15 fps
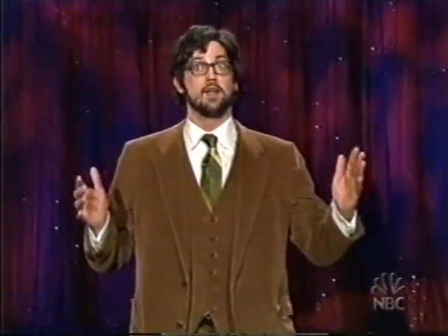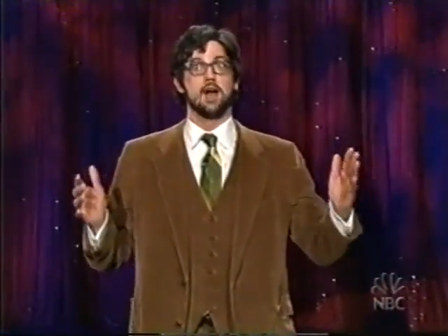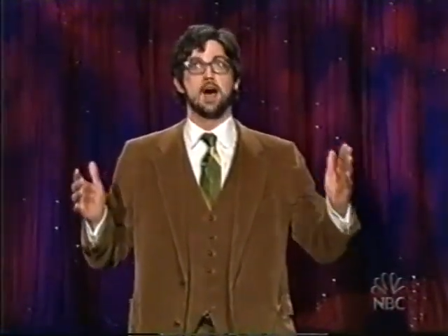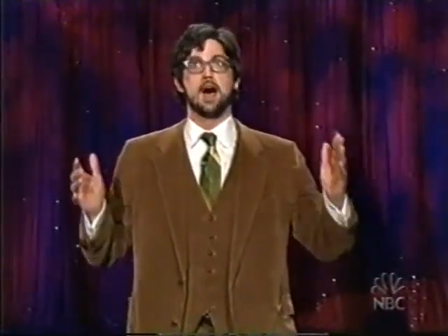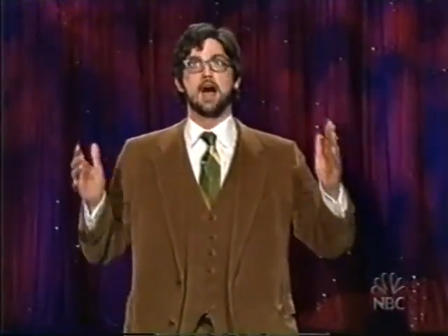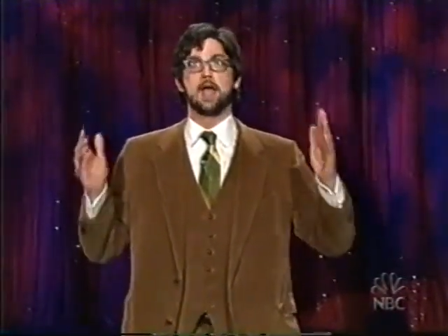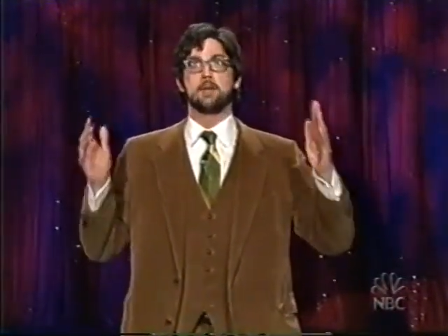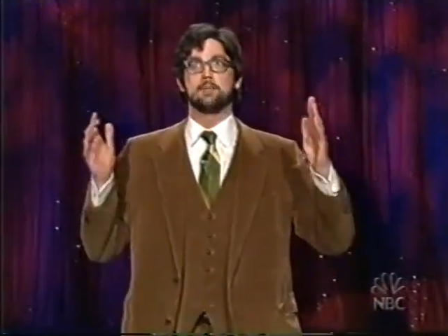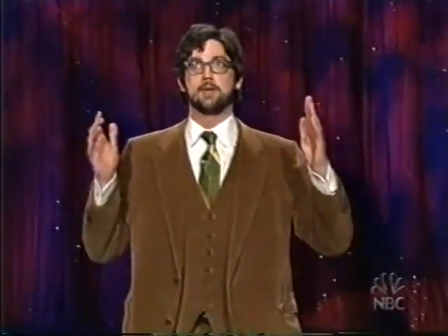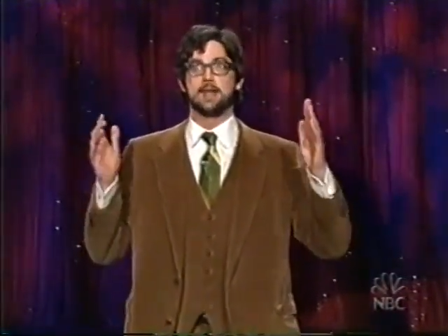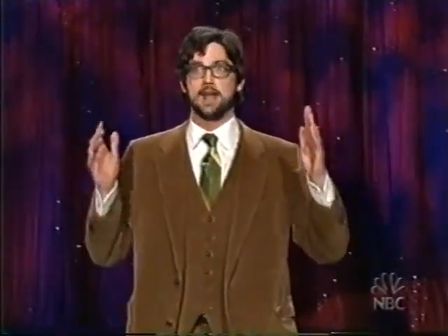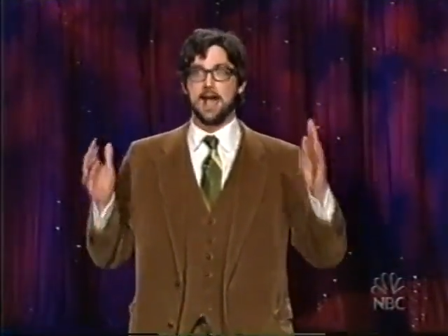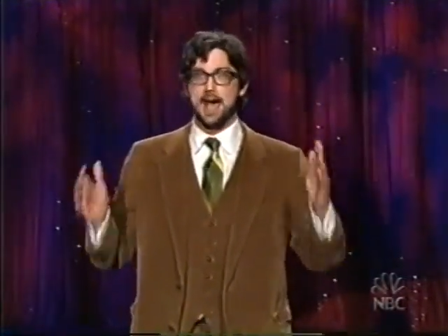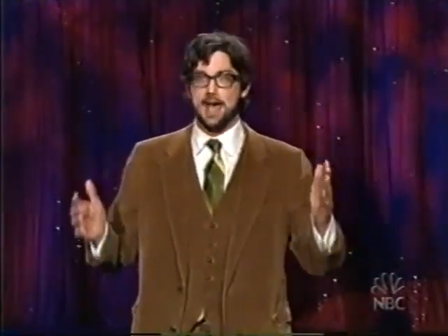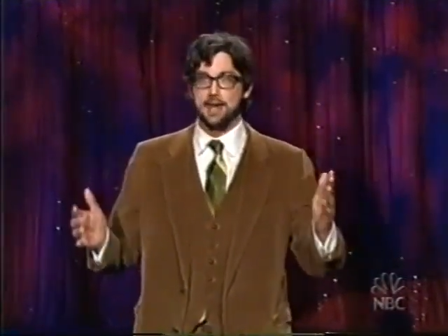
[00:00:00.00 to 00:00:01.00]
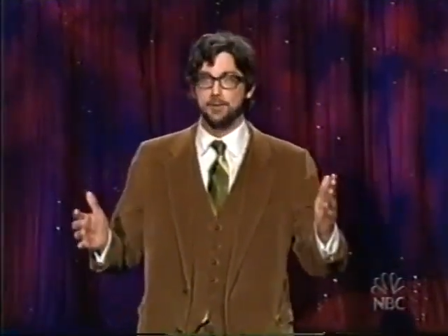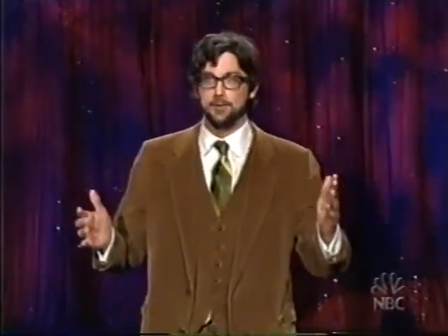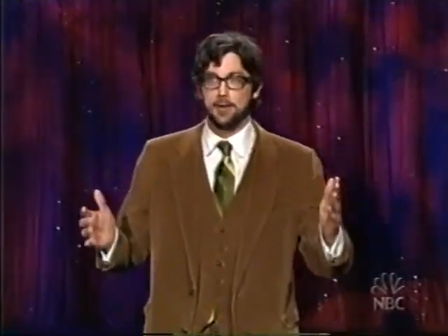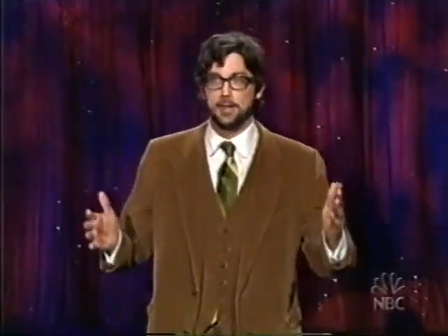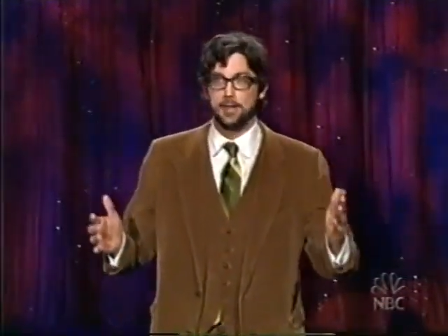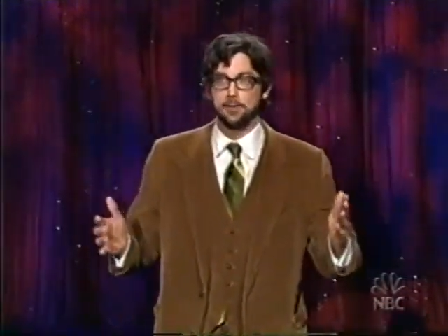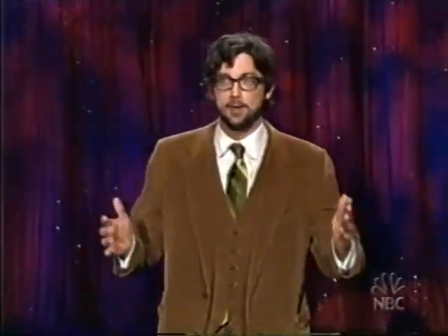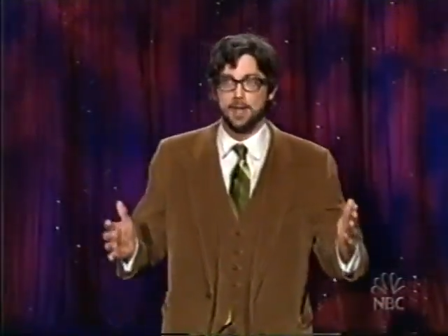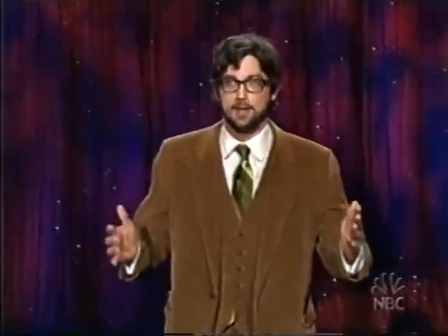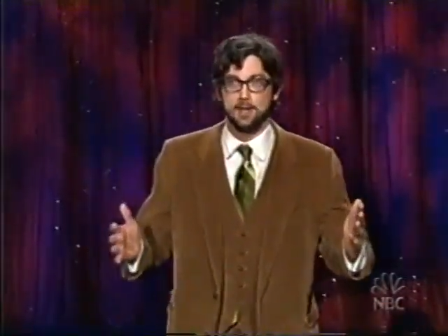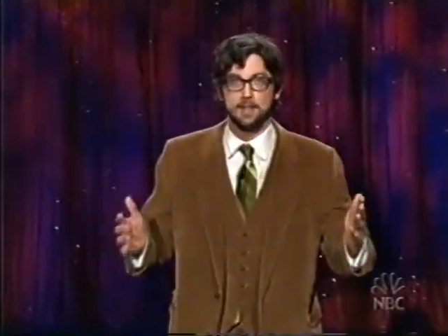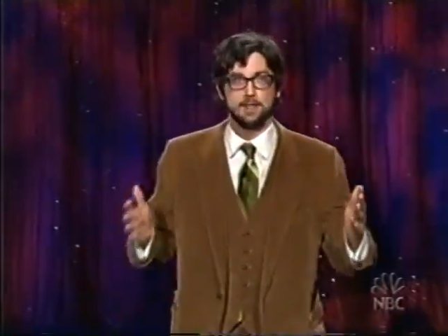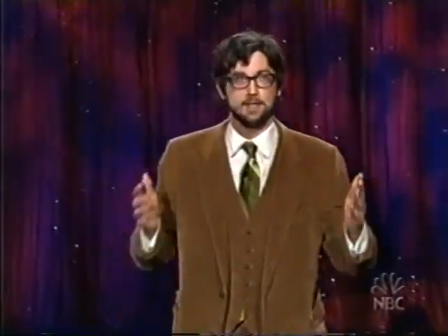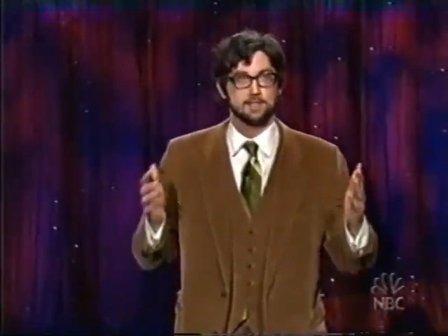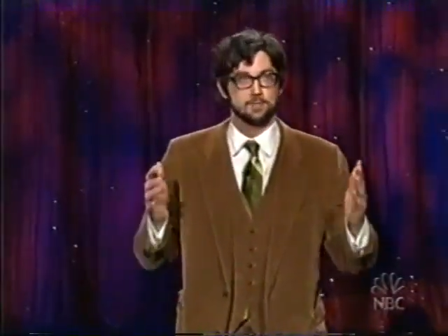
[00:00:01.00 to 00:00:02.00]
I'm not really
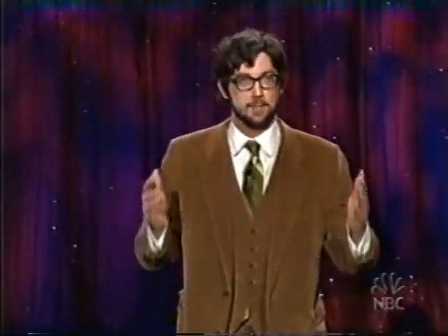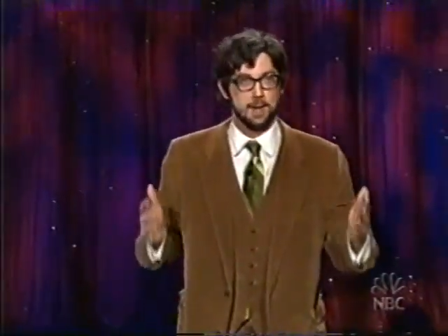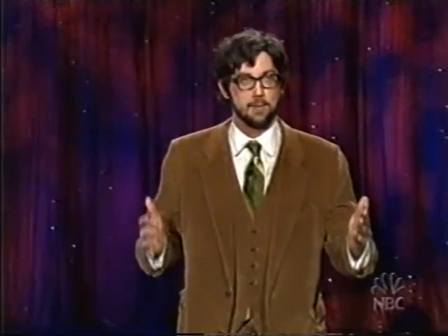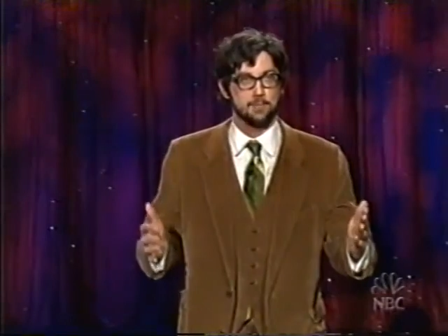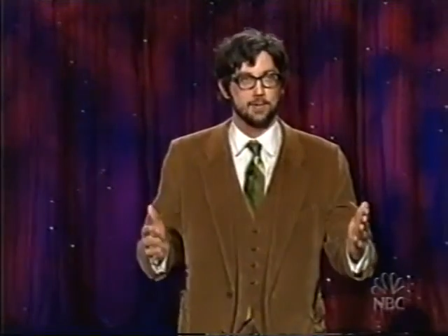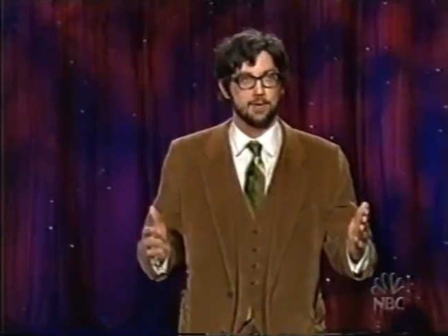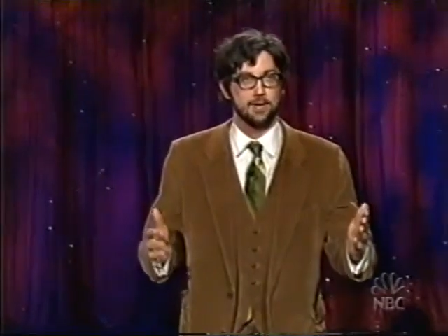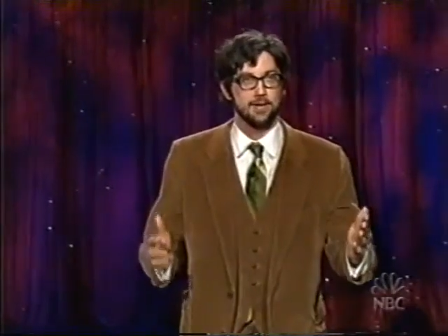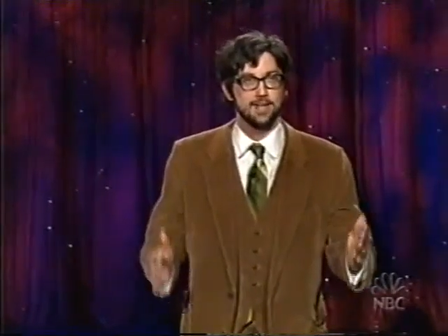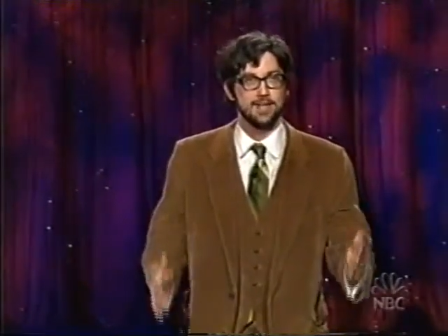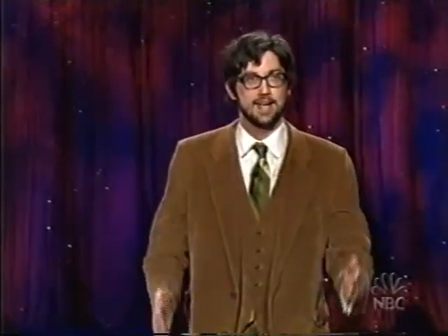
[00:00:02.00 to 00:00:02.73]
related to these people.